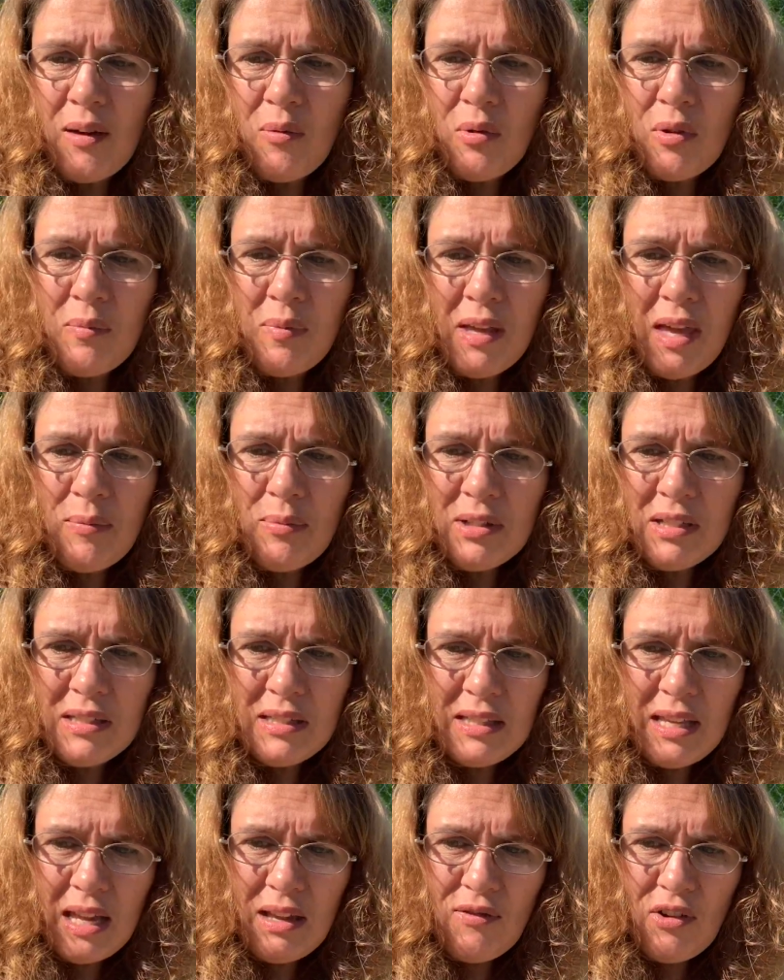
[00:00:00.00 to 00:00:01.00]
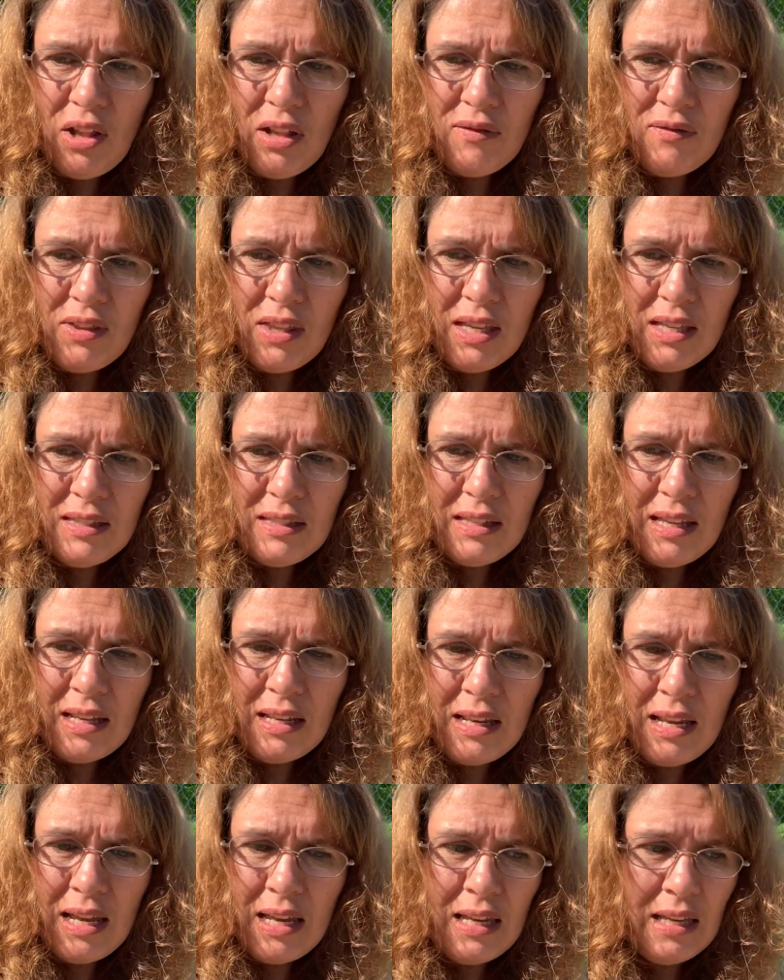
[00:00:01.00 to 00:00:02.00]
will be able to save all of this
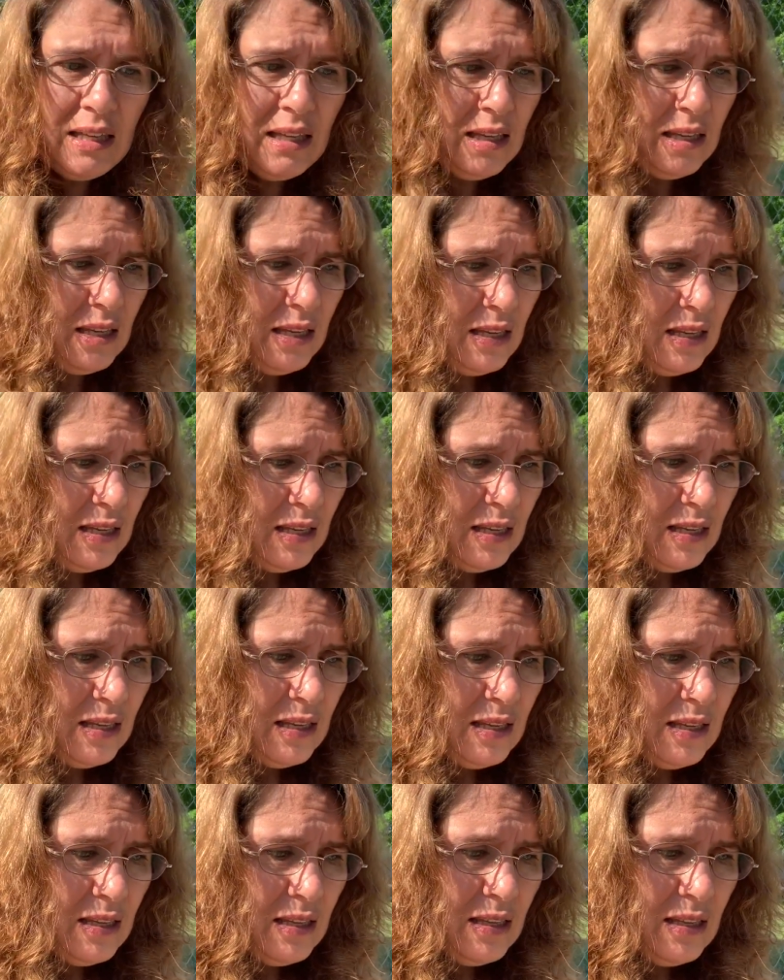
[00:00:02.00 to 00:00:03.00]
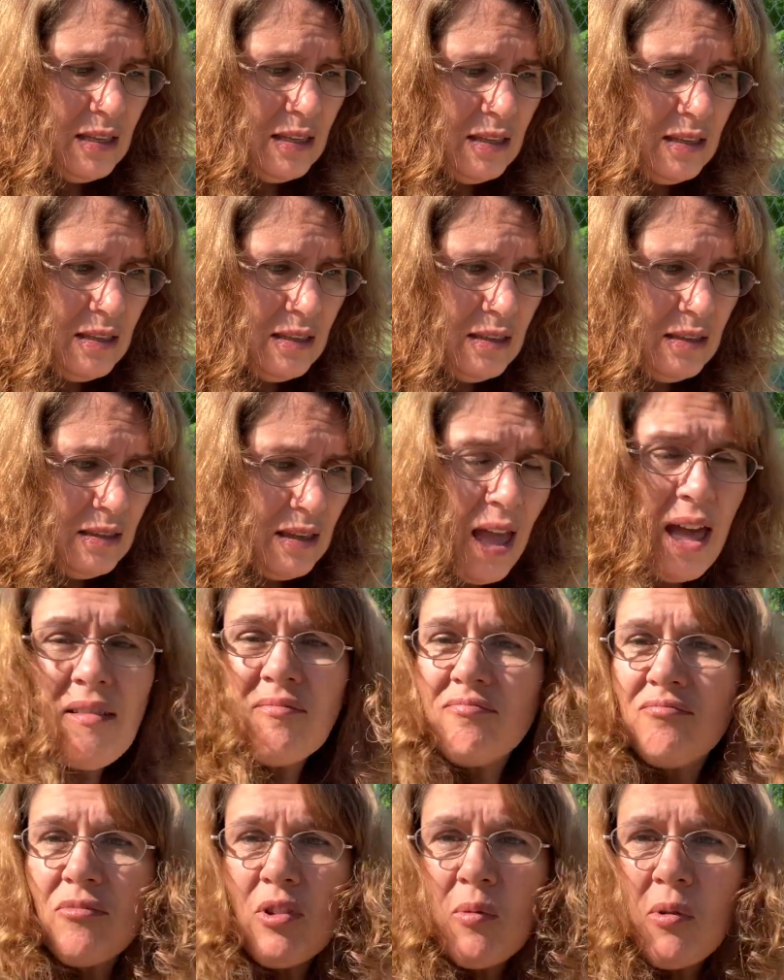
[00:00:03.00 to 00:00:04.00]
and uh, yeah,
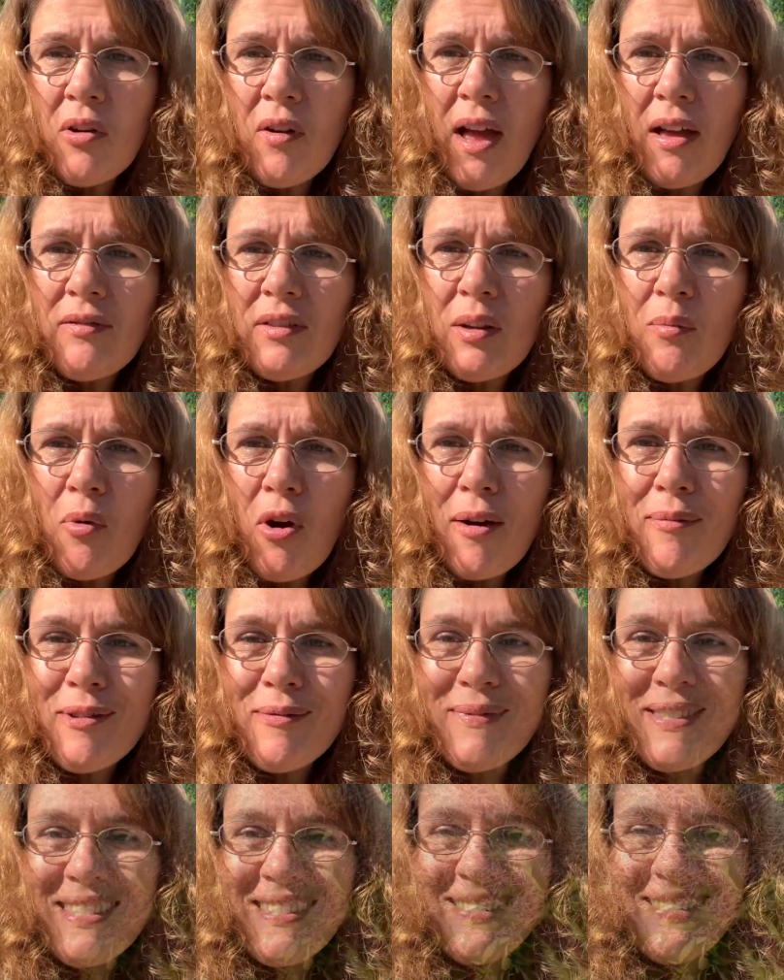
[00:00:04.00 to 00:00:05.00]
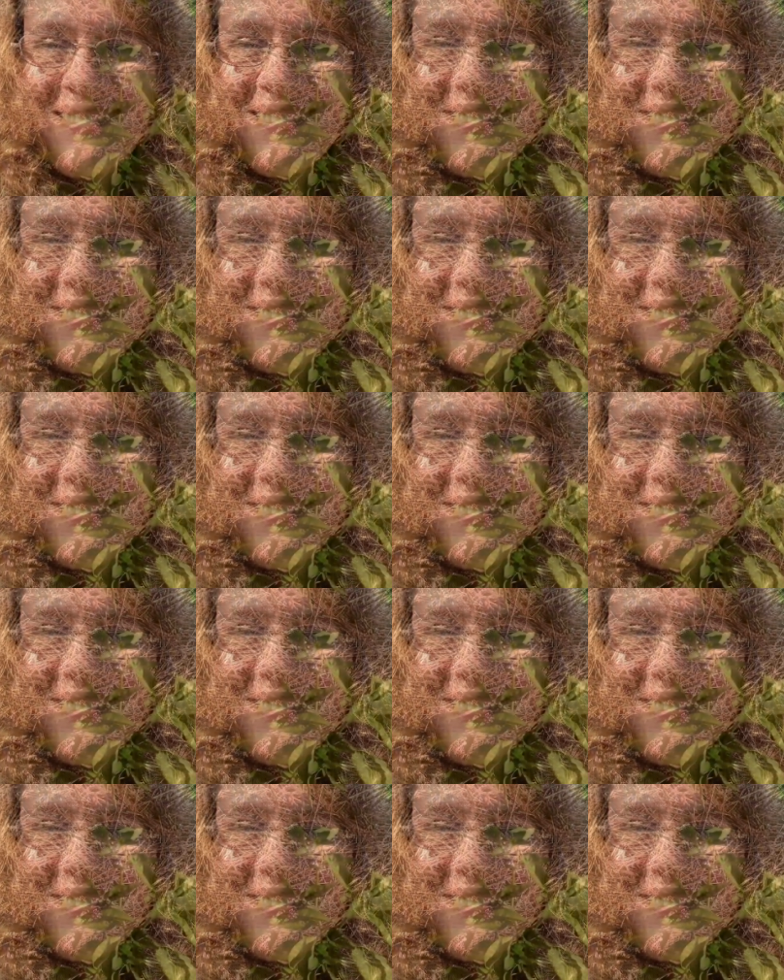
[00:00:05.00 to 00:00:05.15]
we won't have any problems.